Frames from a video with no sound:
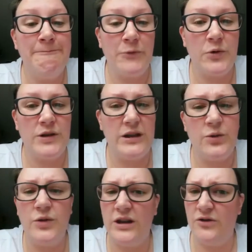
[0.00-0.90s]
or say,
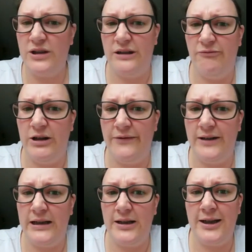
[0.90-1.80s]
oh, that dress didn't really
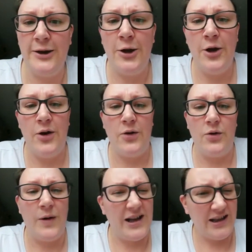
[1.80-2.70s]
flatter you, or
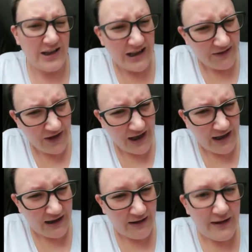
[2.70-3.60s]
why did you have your hair
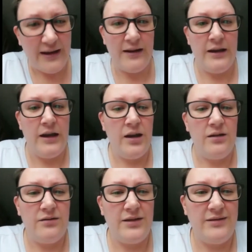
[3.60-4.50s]
like that,
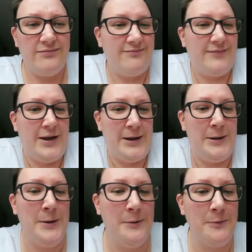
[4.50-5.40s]
then
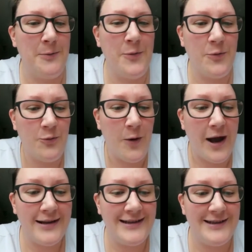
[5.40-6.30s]
why
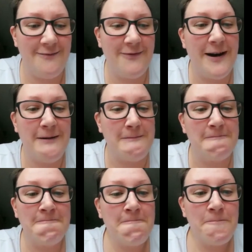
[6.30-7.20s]
did you invite them?
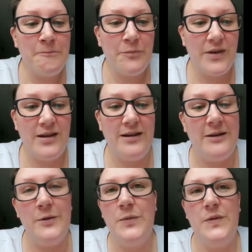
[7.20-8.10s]
You
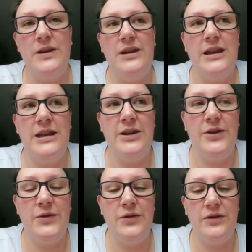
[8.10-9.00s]
know,
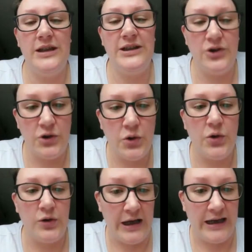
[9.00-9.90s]
it's
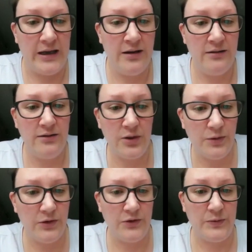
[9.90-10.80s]
your day, you and
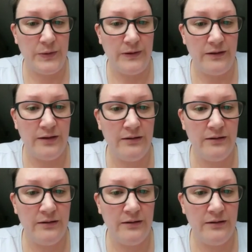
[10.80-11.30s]
your husband.